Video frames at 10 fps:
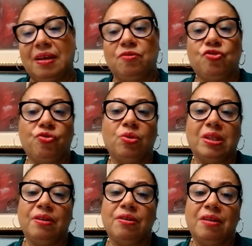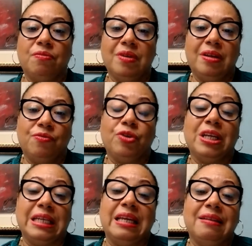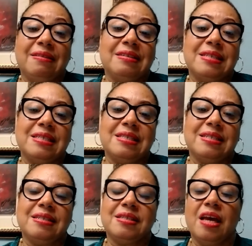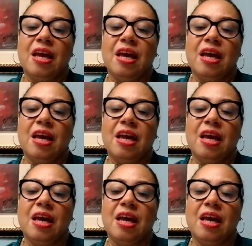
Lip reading: that truly and really need the assistance.